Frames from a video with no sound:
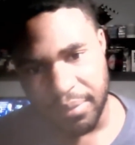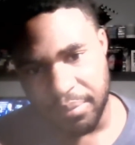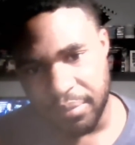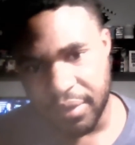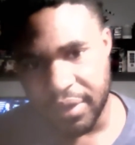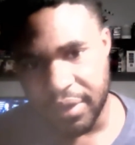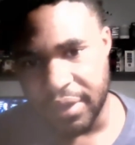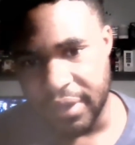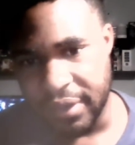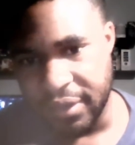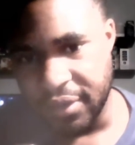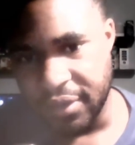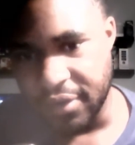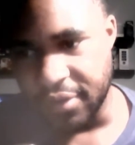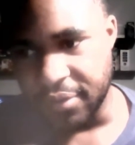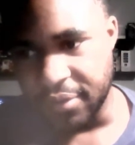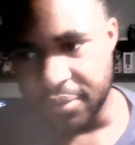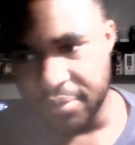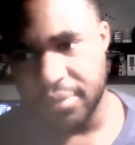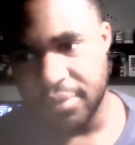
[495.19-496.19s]
But again,
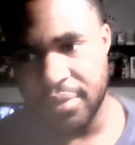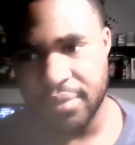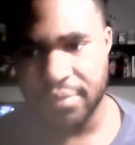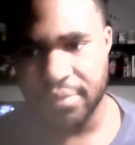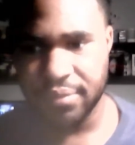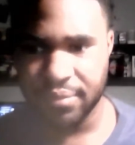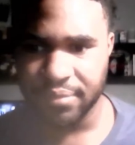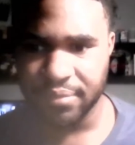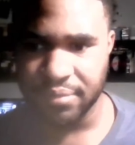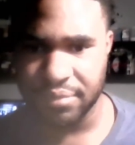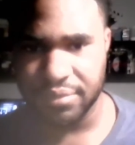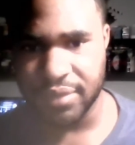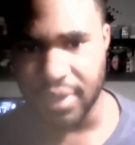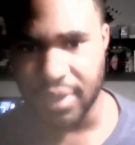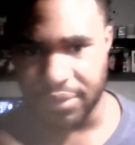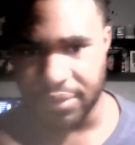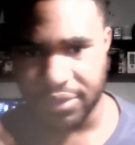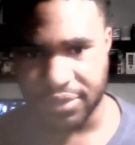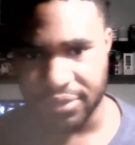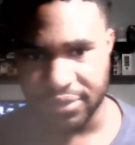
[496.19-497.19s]

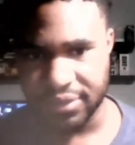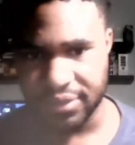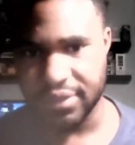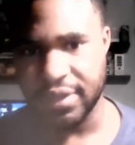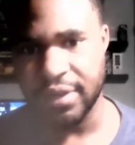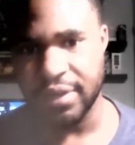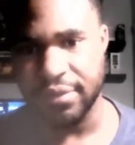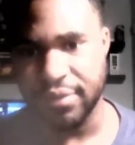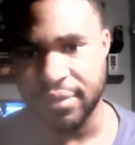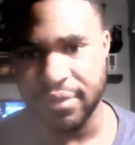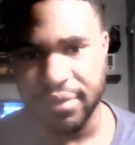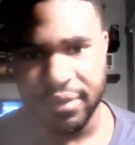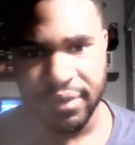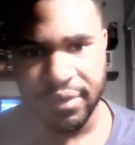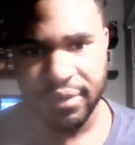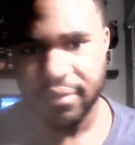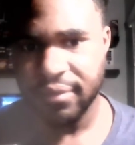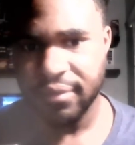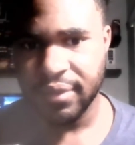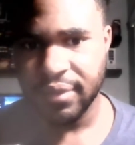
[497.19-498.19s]
Tommy Jones' character
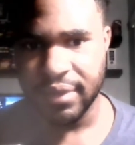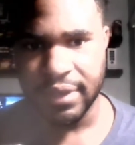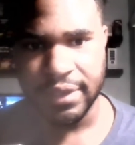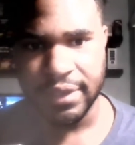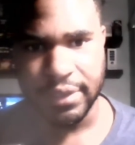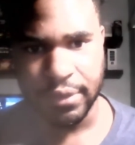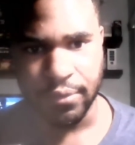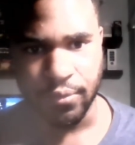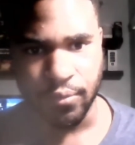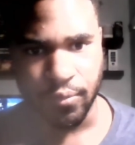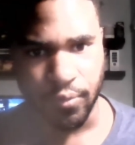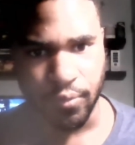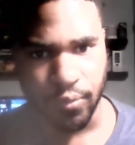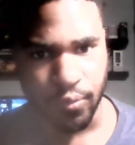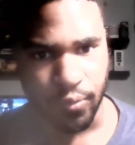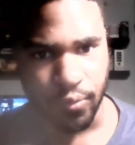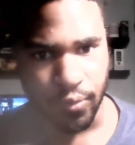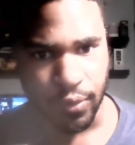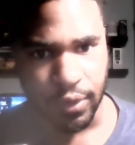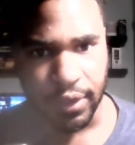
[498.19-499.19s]
isn't
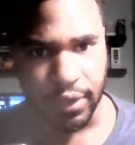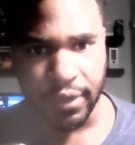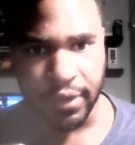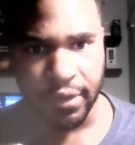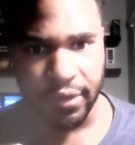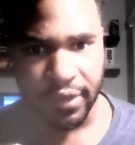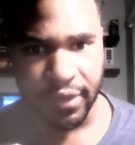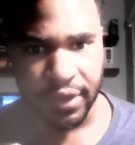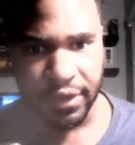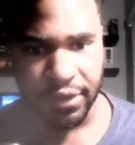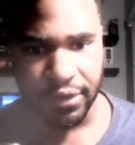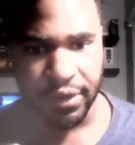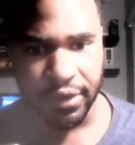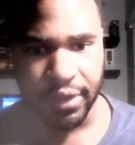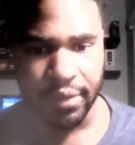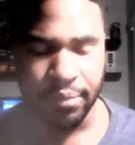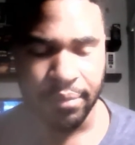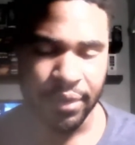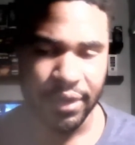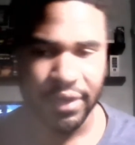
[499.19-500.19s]
really all that
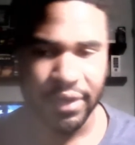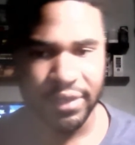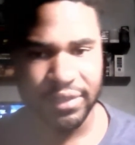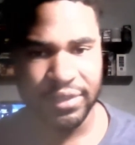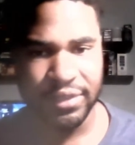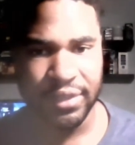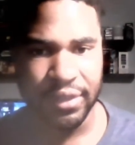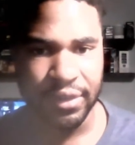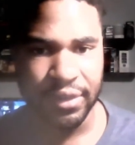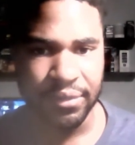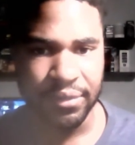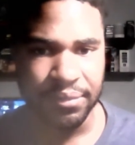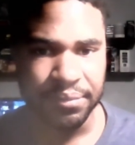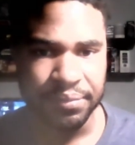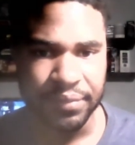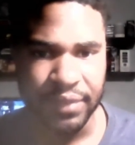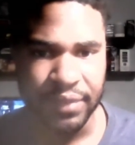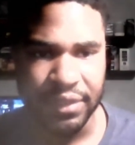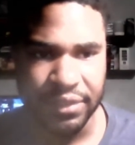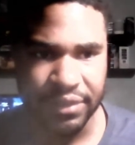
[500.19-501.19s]
unique, but it's
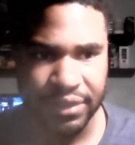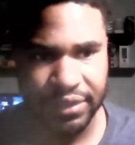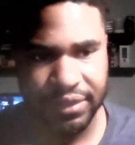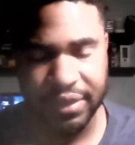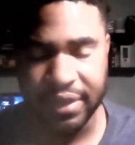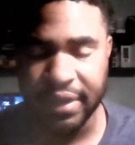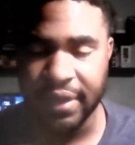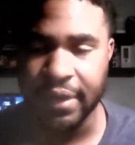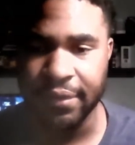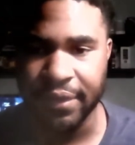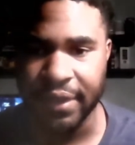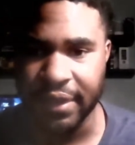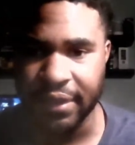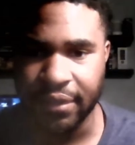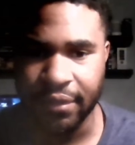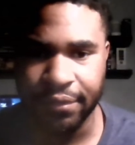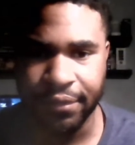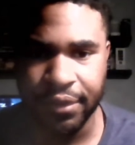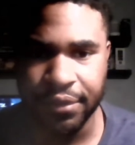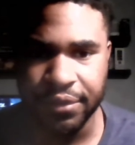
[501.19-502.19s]
just kind of
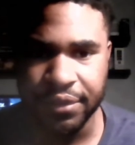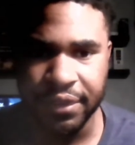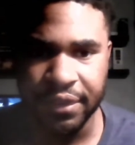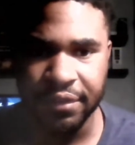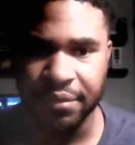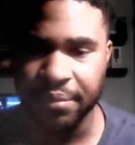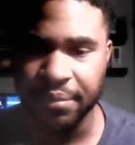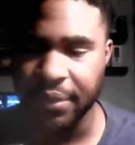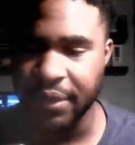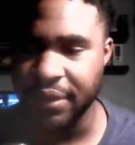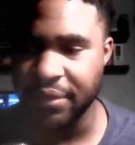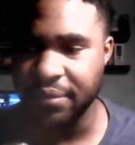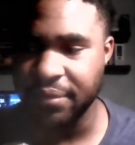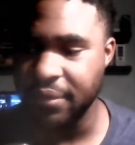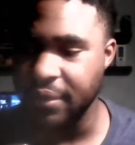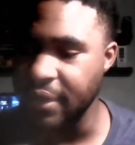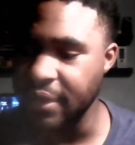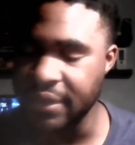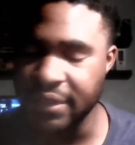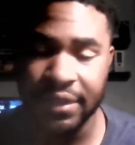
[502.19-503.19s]
like The Fugitive, but
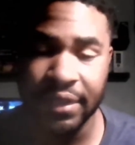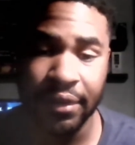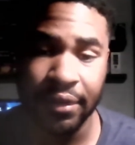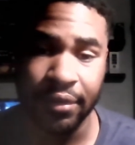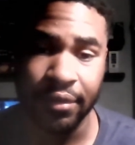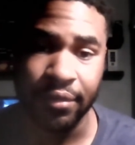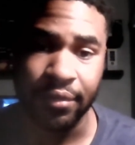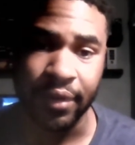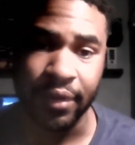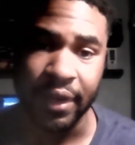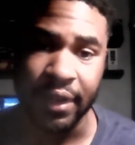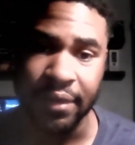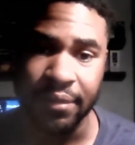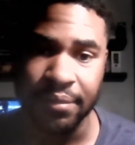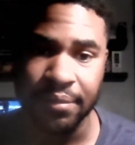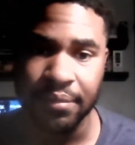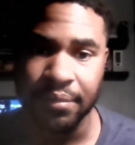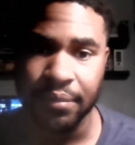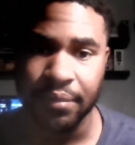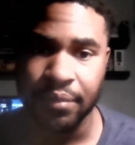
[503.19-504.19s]
it's still a great
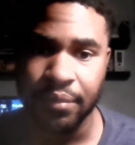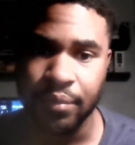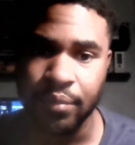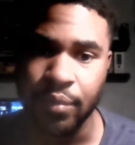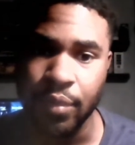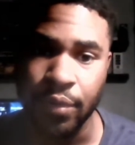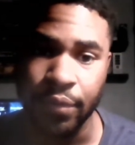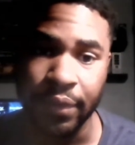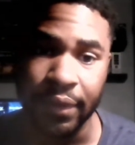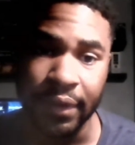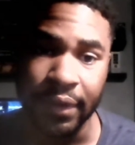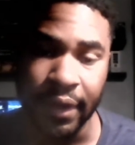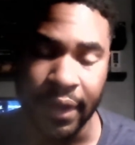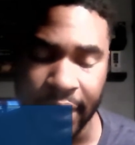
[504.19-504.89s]
movie.